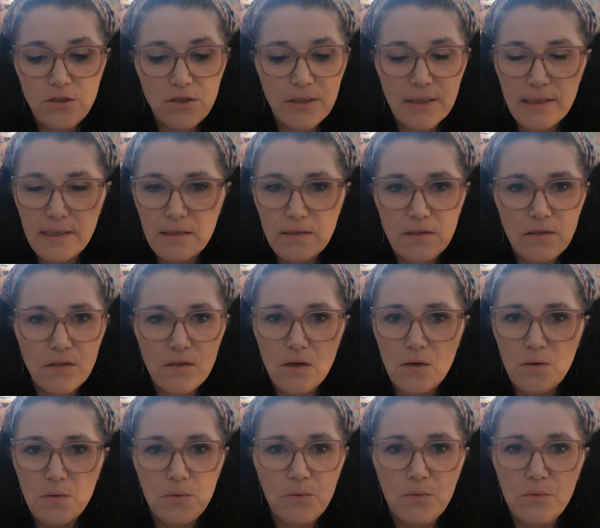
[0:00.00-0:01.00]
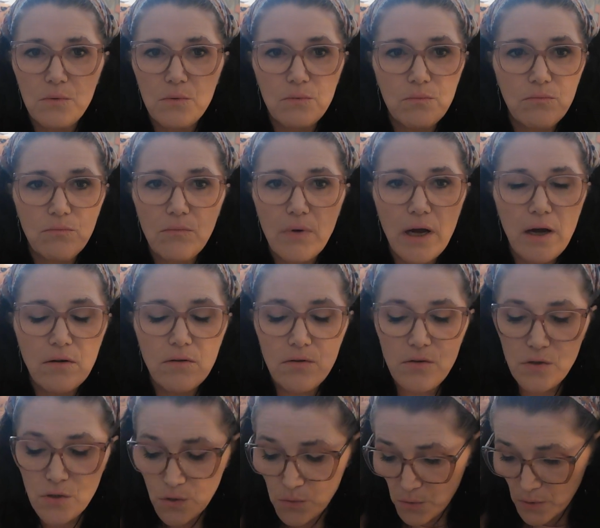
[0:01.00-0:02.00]
just get so out of
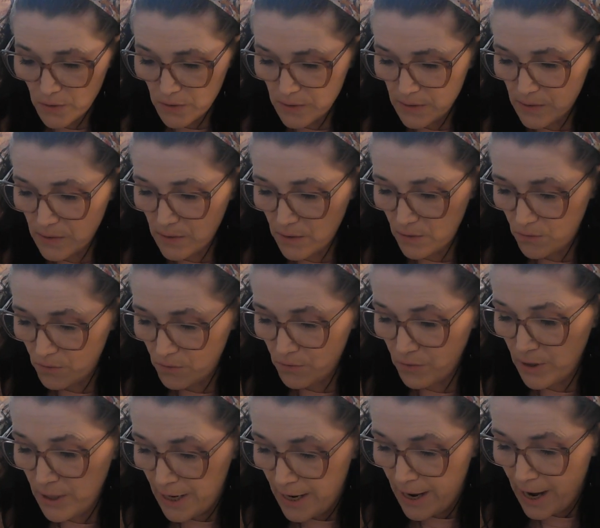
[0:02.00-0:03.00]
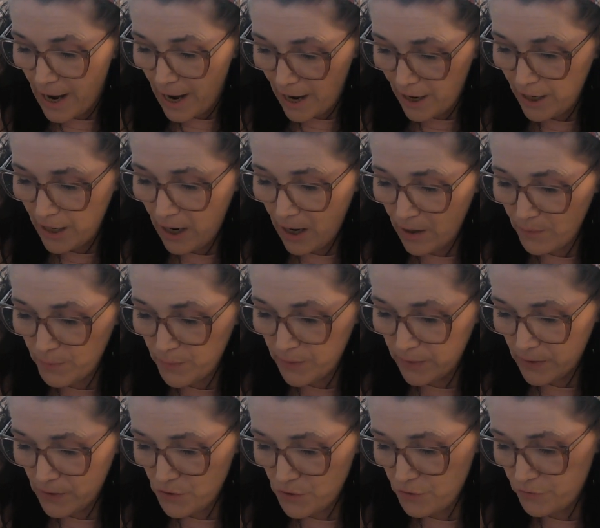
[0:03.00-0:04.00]
sorts. So I, I
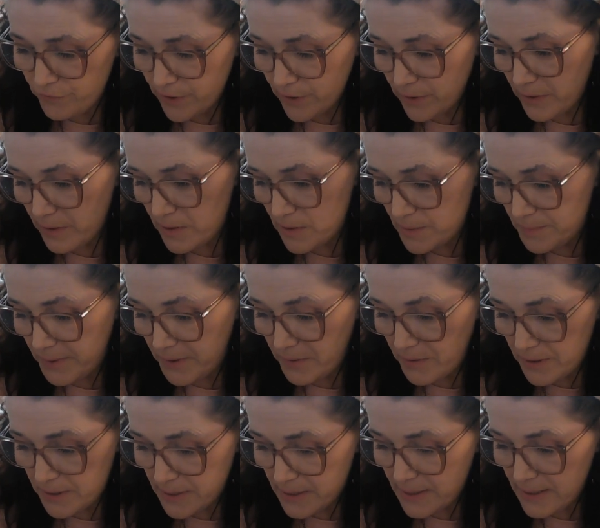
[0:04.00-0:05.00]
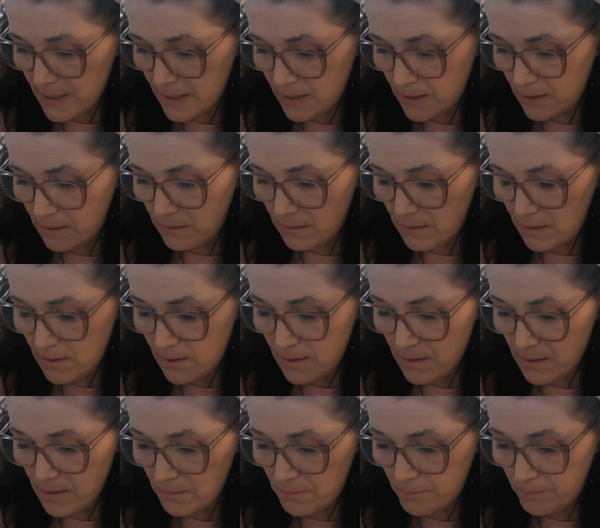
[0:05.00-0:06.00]
really do feel like Spirit is saying,
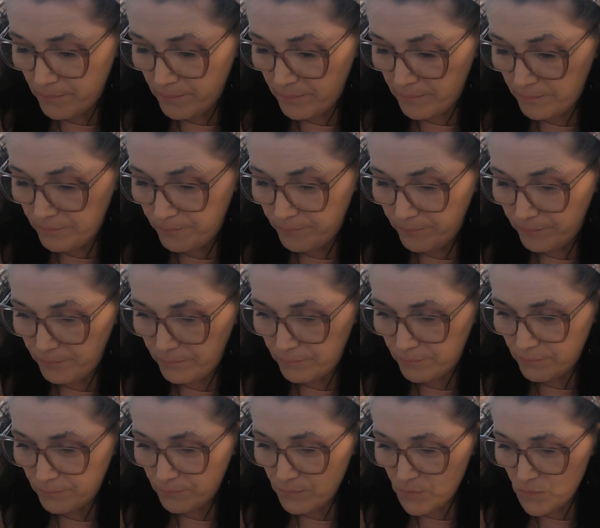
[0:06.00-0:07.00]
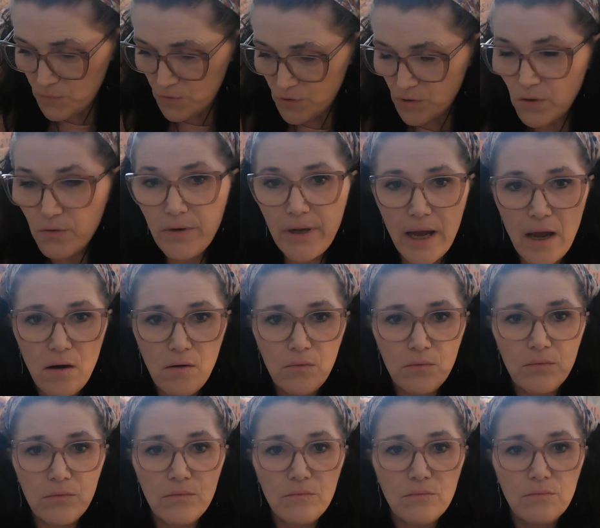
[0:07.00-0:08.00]
um, slow
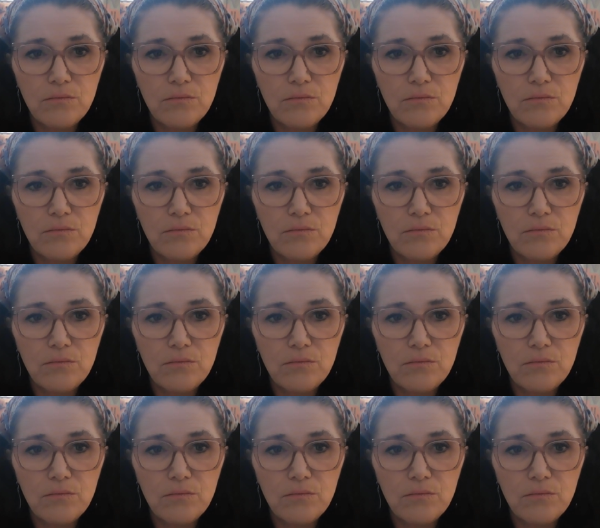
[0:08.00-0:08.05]
down,